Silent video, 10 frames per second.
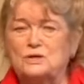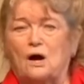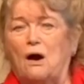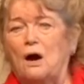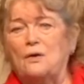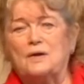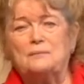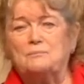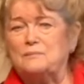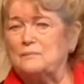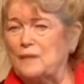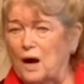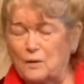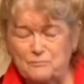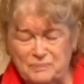
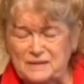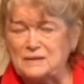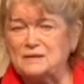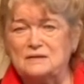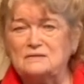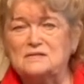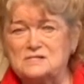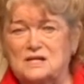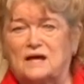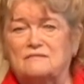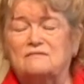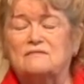are being in this life,